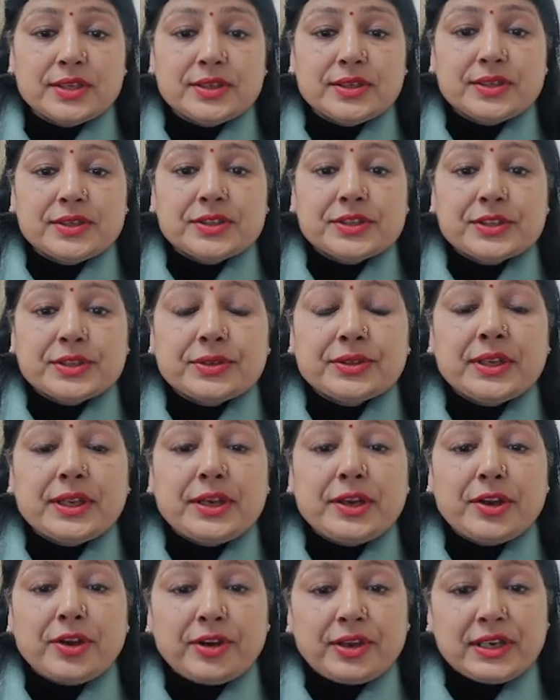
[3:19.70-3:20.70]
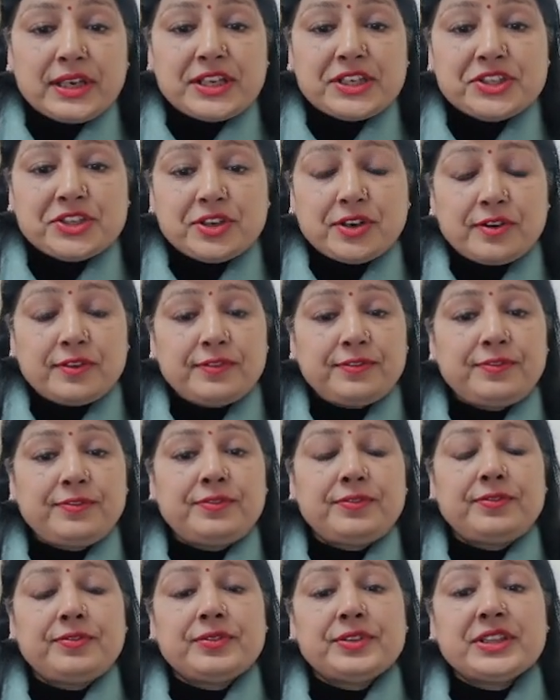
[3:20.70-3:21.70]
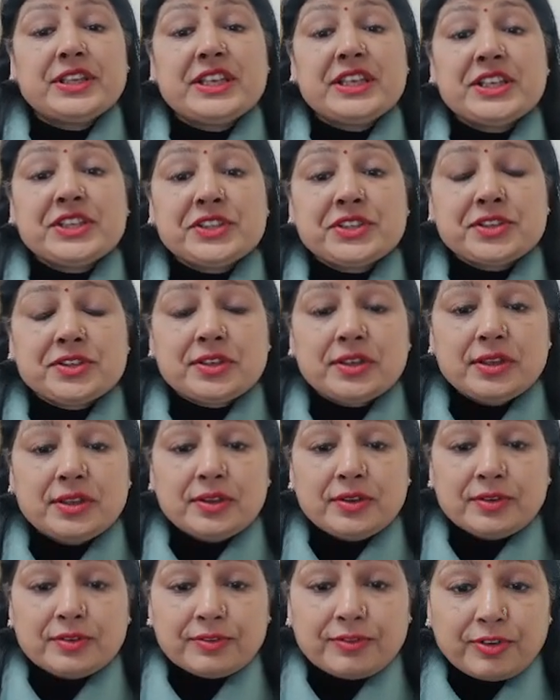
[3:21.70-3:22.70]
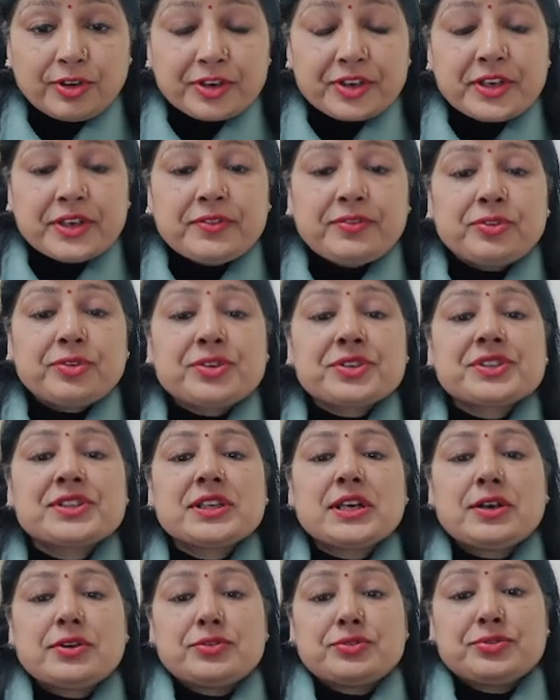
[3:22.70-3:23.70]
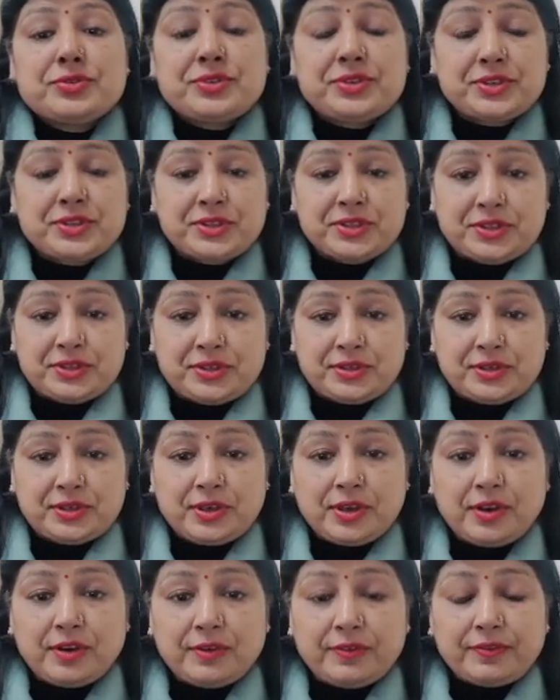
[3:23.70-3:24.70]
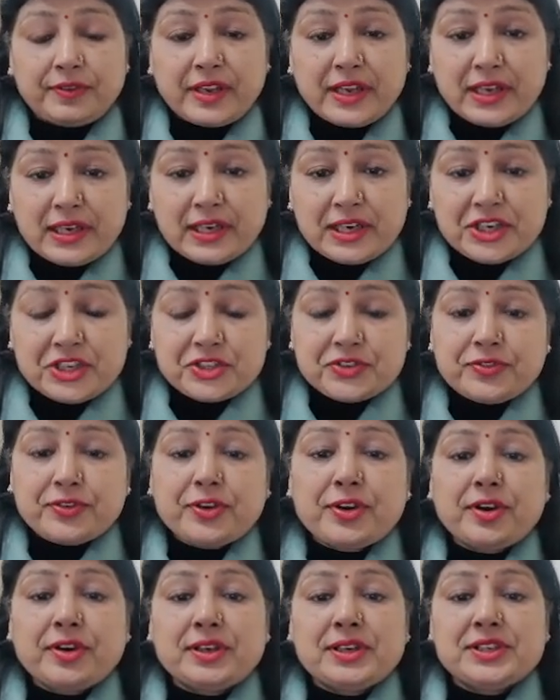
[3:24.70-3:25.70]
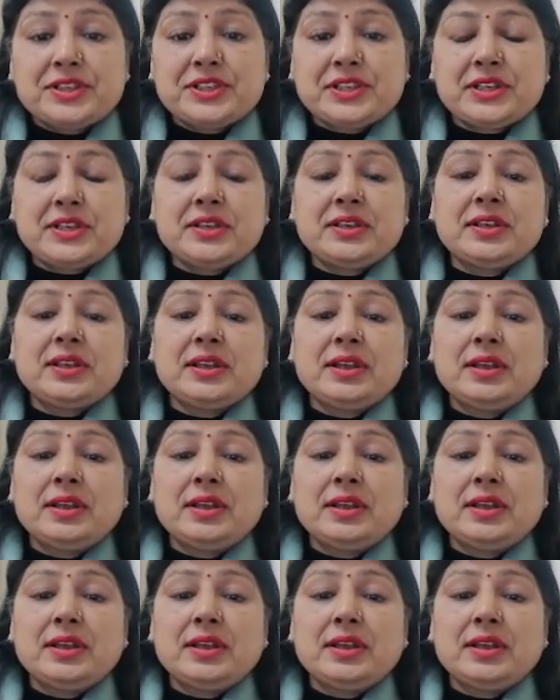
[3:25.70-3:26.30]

So the knowledge of these 44 sounds of English phonology